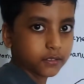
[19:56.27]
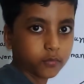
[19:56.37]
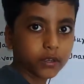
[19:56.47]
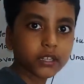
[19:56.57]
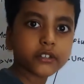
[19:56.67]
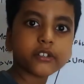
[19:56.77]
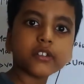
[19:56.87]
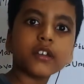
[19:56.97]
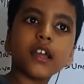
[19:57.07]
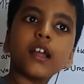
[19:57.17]
when
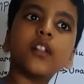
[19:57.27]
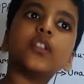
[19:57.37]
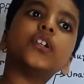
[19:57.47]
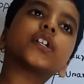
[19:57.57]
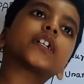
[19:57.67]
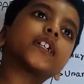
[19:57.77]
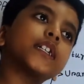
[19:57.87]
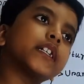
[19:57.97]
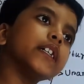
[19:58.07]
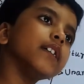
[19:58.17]
you look
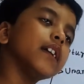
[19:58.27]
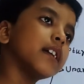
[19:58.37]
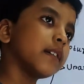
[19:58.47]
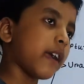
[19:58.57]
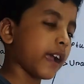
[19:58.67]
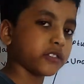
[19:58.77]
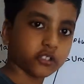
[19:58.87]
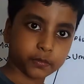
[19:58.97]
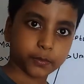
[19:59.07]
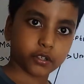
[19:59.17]
at
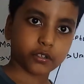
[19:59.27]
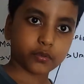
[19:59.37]
Jupiter,